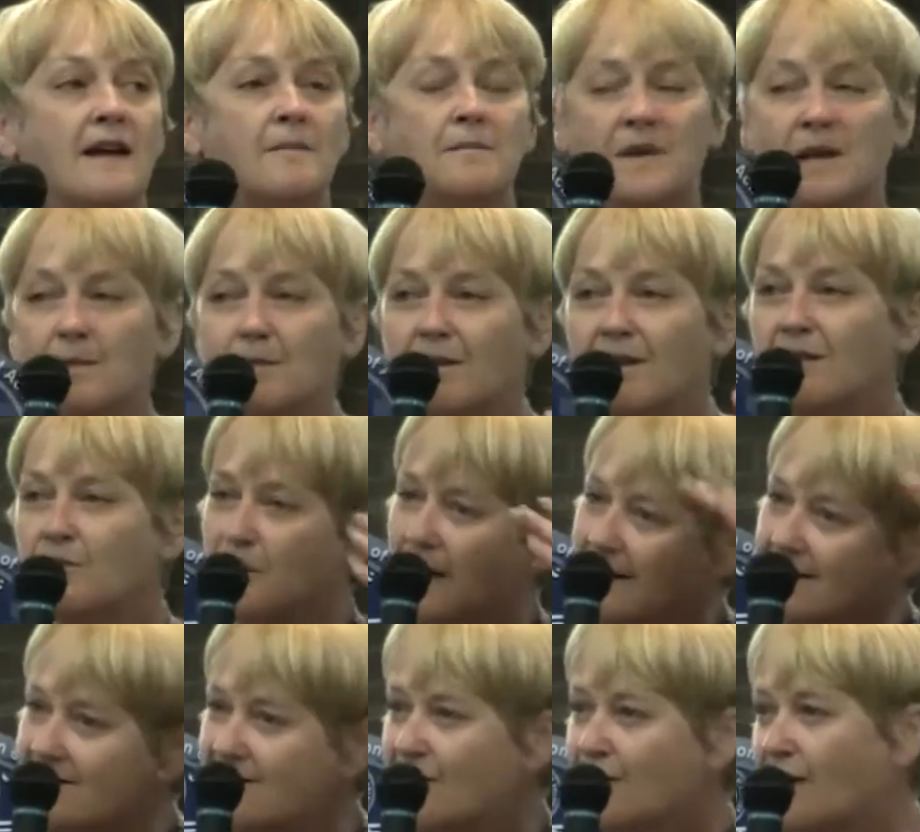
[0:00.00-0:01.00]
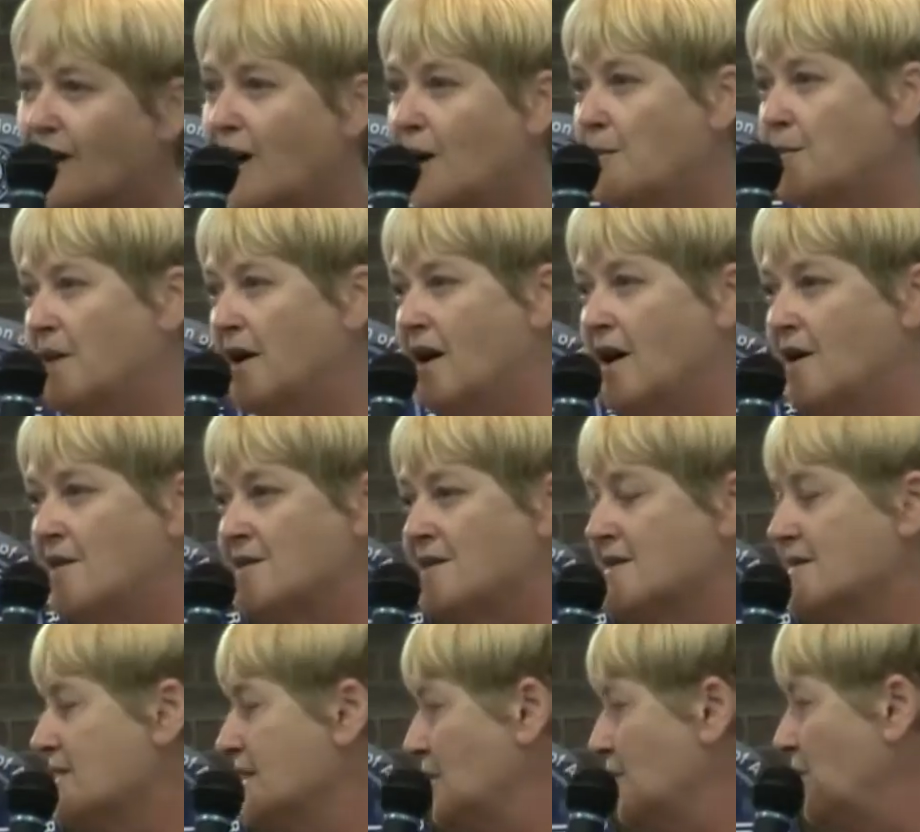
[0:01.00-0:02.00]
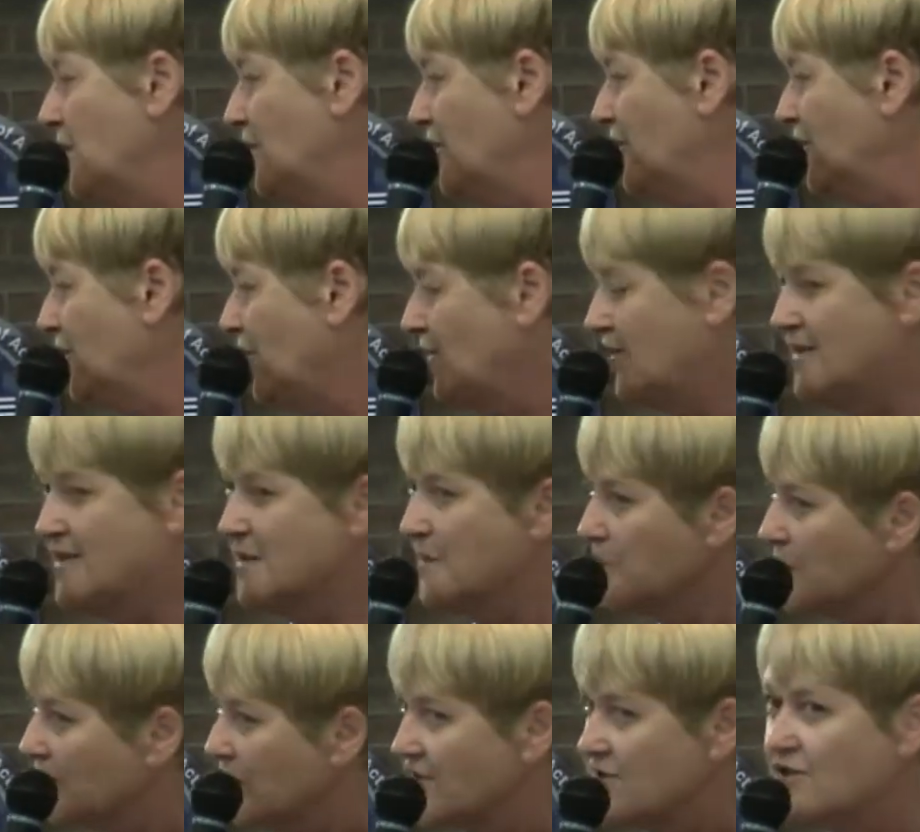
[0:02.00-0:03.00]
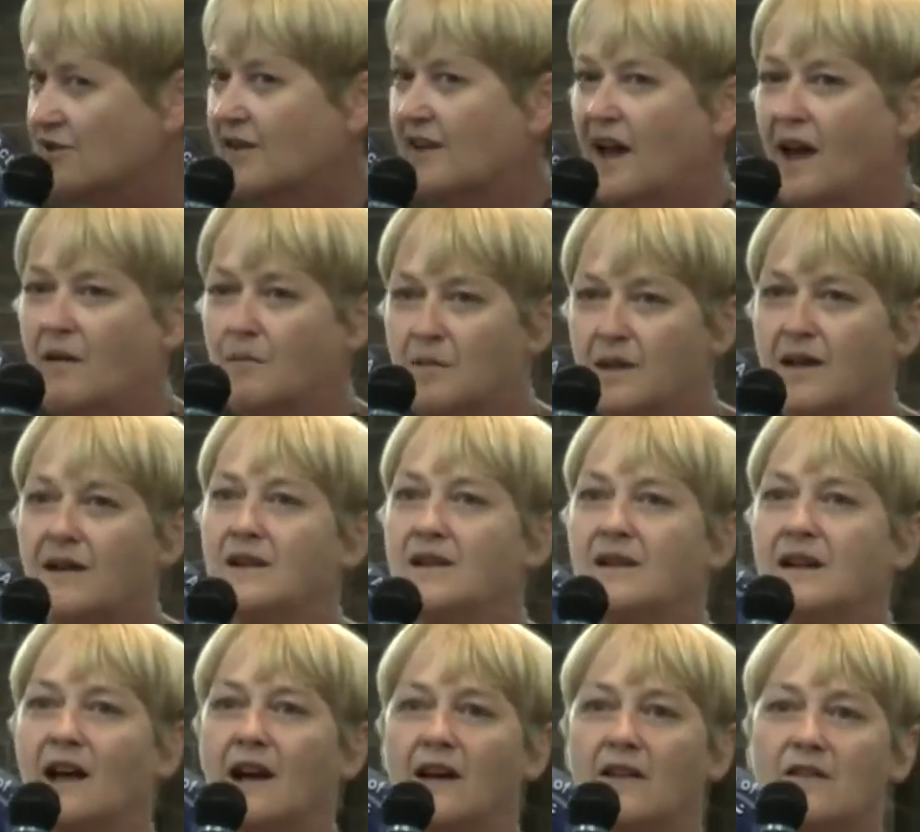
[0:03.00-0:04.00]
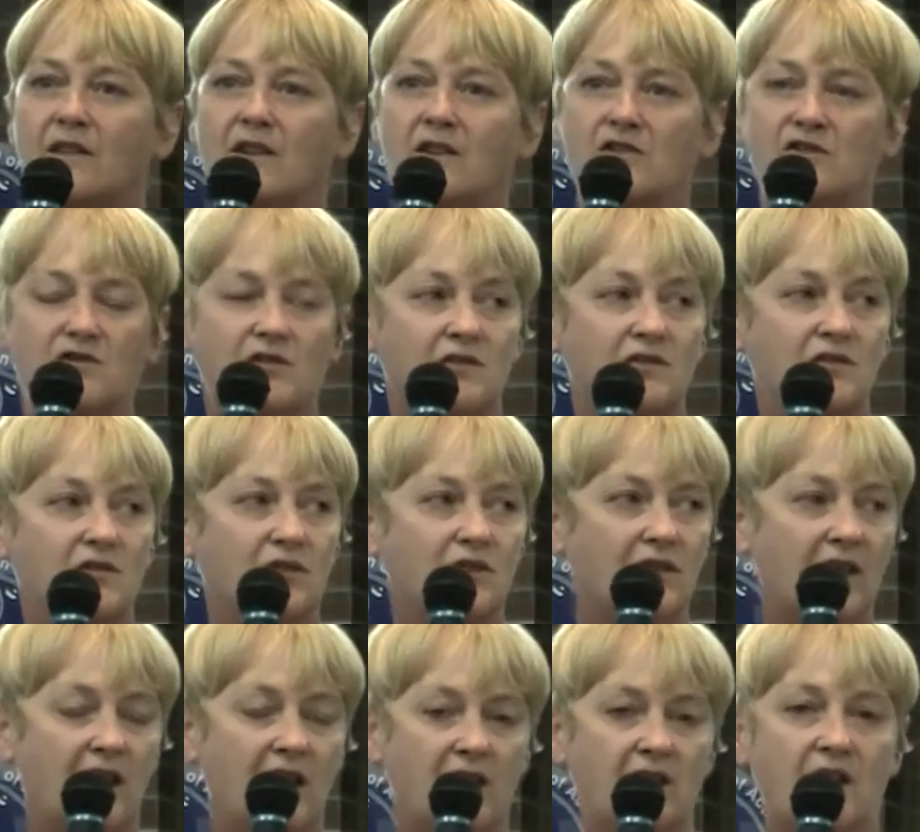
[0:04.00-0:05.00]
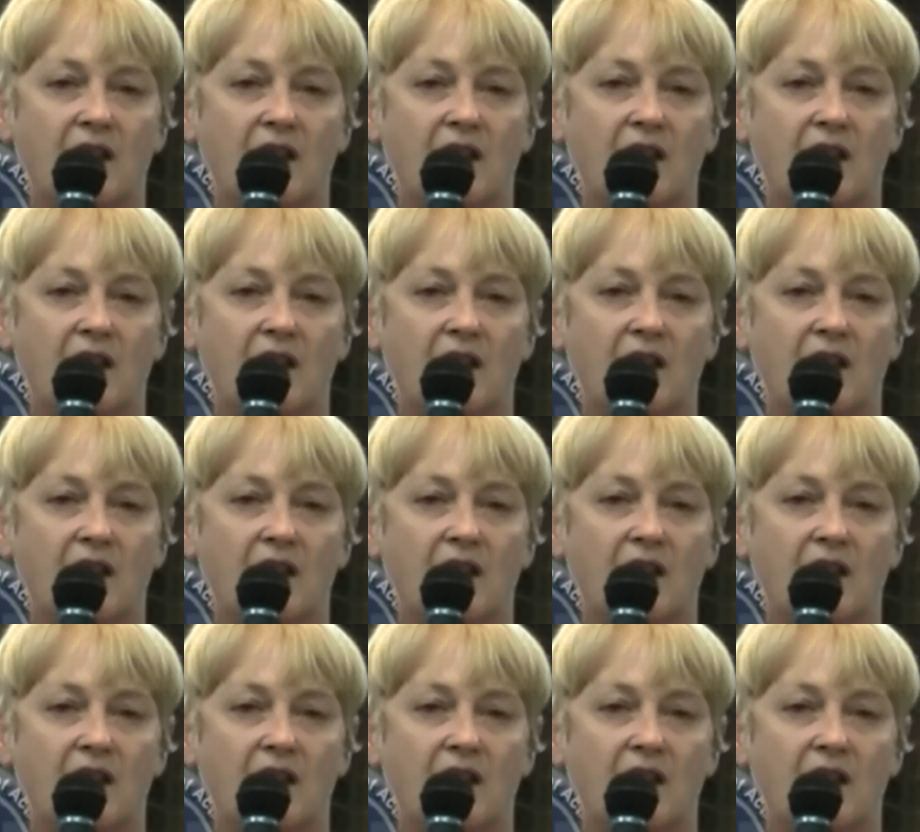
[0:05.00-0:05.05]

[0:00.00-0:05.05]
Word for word: People raised their eyebrows and said, well, no, it's a provincial campaign, Kathy, you shouldn't do that,